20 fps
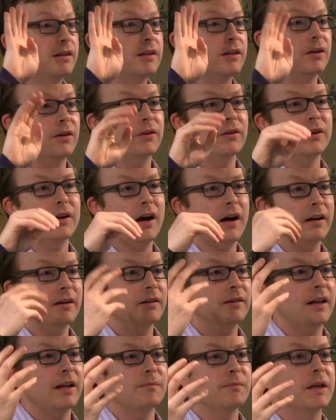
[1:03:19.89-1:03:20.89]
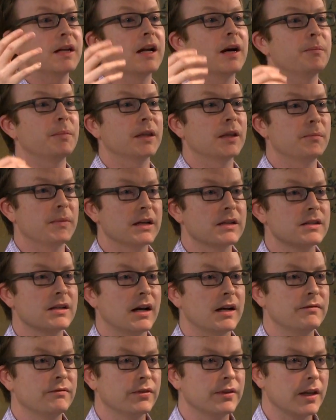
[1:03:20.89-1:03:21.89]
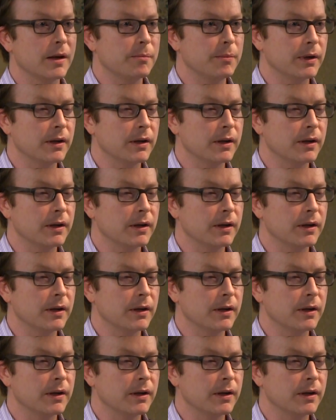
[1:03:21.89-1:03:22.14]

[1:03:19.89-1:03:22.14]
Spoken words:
that may not be the best time for that.